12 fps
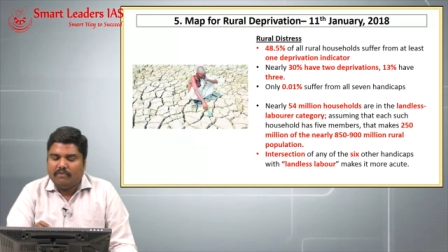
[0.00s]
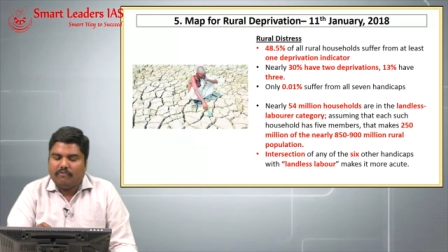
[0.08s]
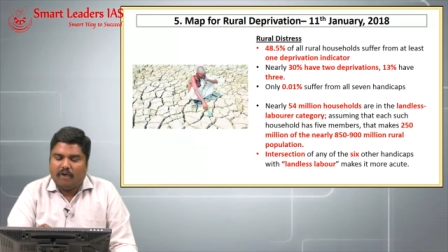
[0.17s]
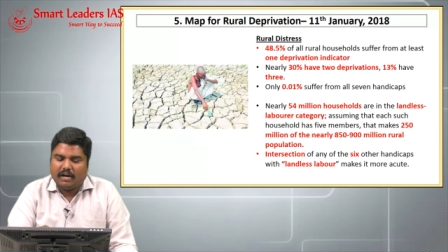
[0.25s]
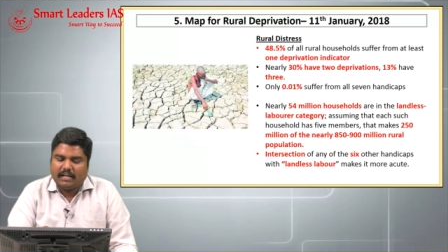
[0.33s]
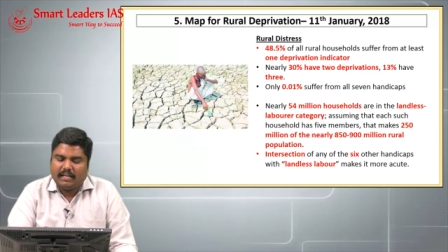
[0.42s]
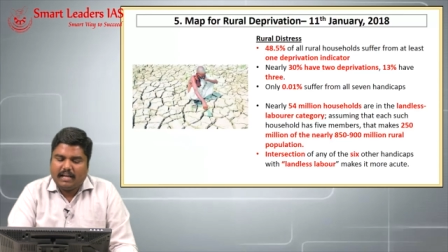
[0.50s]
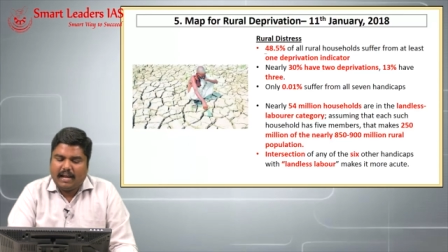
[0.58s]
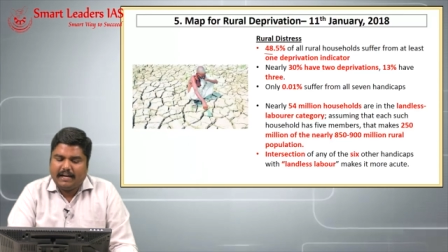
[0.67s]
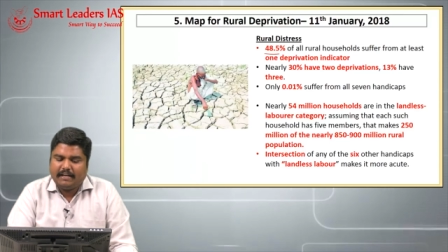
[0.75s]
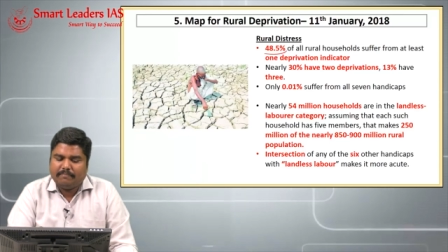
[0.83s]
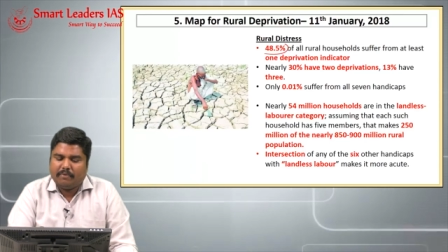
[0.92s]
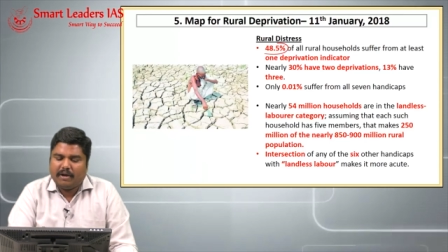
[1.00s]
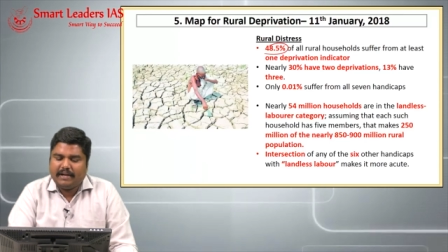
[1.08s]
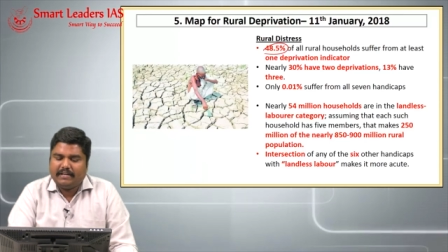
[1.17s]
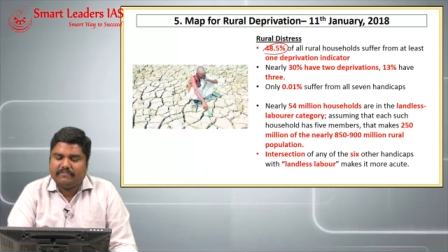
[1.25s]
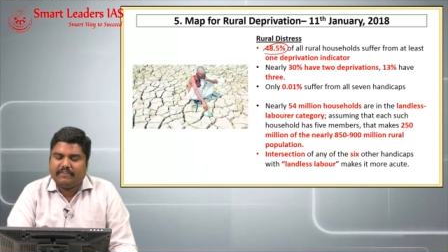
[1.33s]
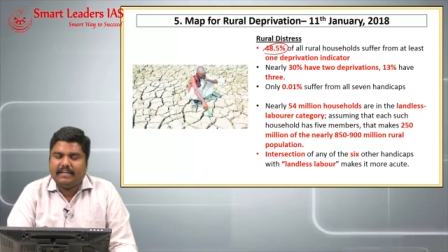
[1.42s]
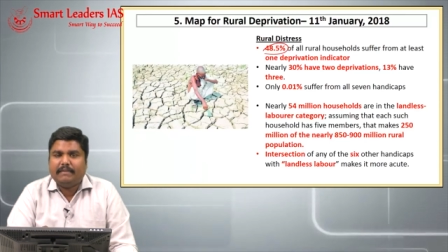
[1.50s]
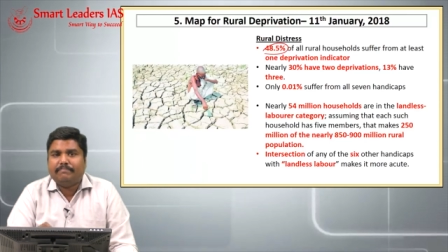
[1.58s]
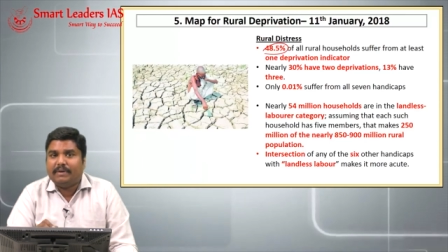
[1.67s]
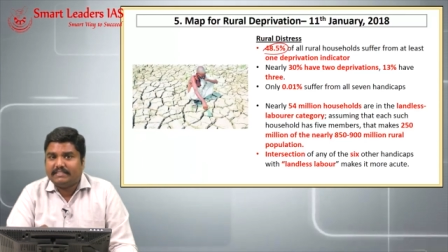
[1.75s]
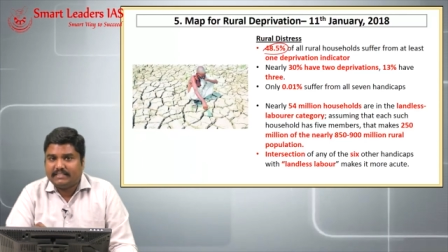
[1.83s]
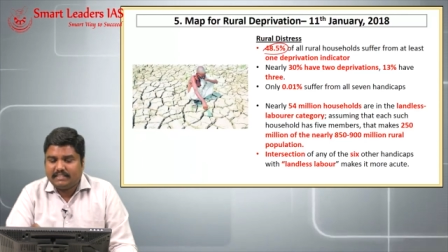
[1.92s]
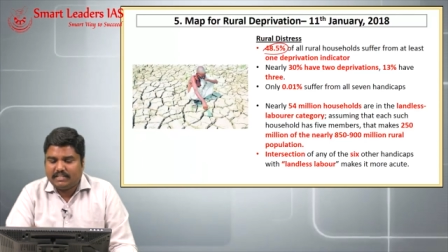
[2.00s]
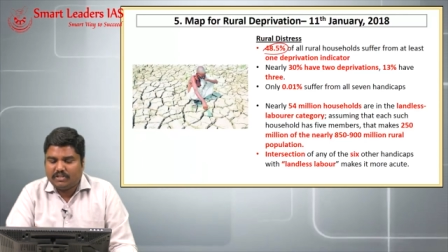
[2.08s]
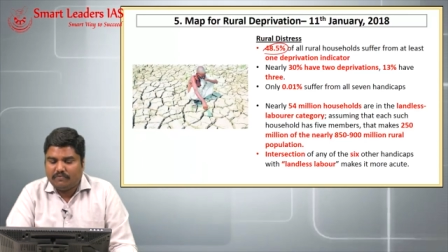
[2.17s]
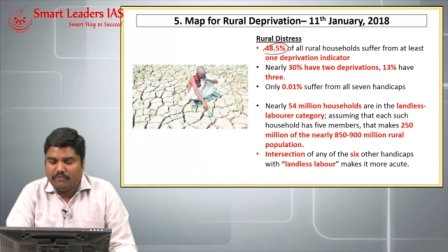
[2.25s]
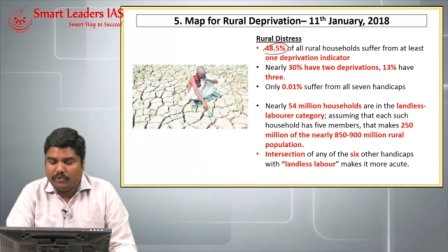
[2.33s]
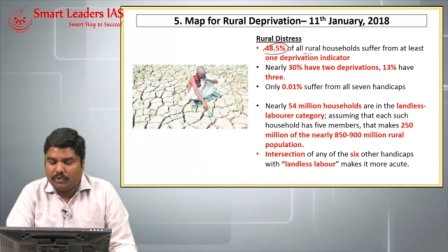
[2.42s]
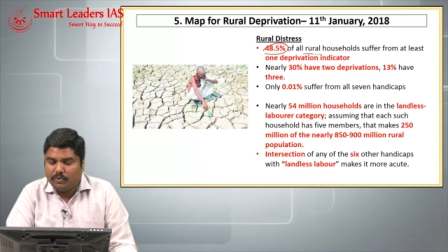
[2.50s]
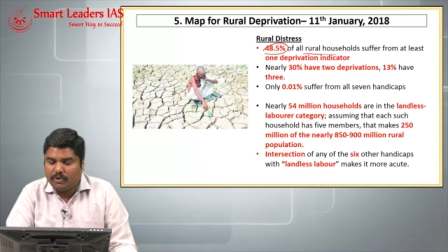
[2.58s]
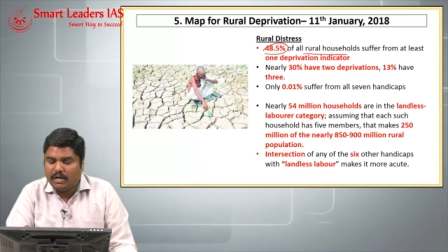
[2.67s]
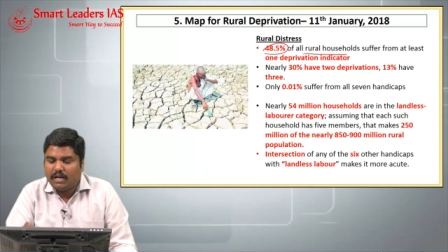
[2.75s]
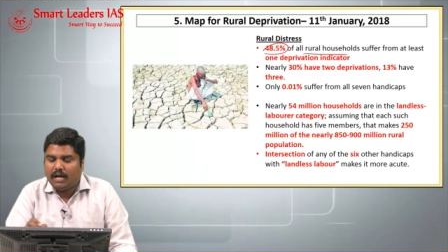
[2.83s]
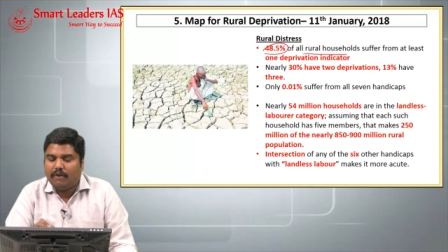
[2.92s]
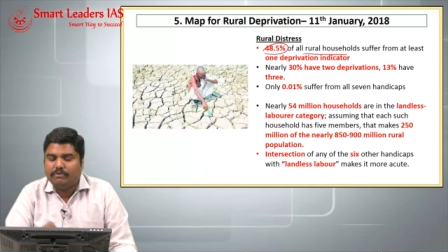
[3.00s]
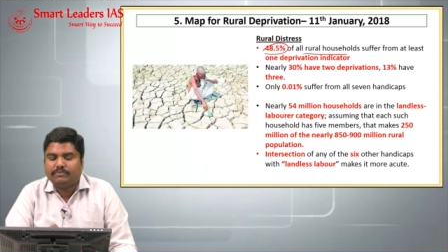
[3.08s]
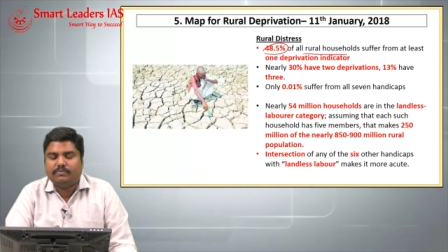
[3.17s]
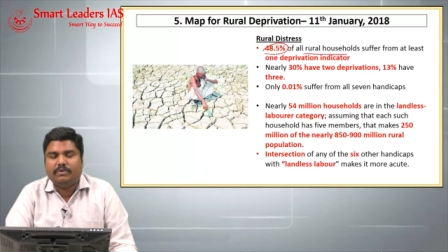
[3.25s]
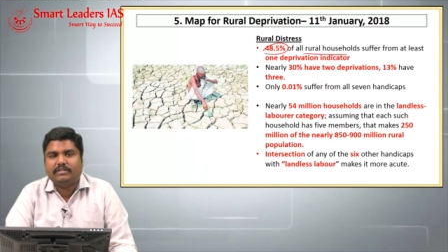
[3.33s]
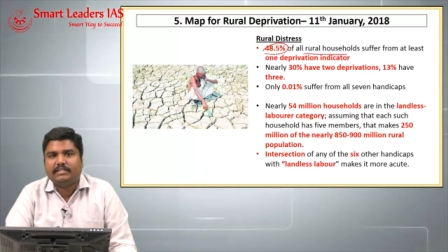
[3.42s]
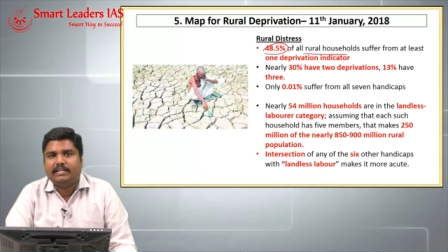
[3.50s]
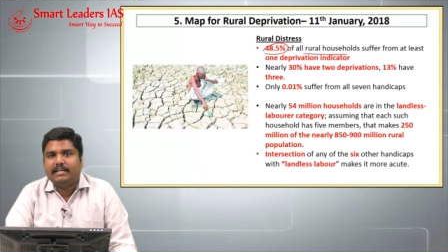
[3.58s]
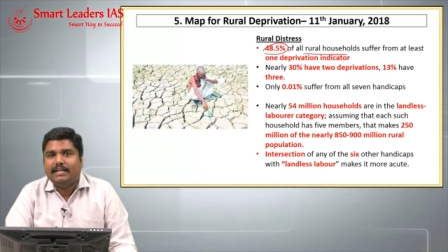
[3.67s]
48.5 percentage of rural households